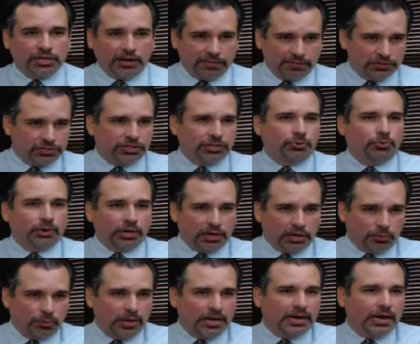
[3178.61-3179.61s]
Obviously, we're going
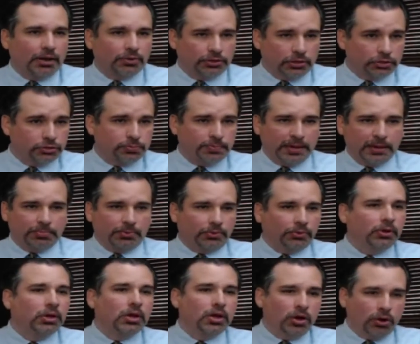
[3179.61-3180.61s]
to weed out those
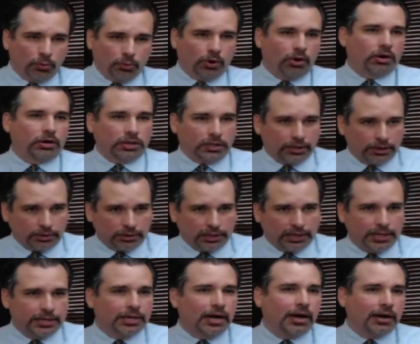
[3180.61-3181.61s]
people who are
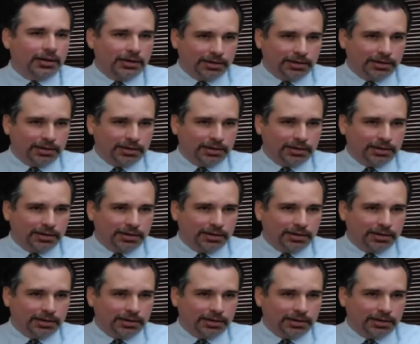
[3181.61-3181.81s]
clearly not going to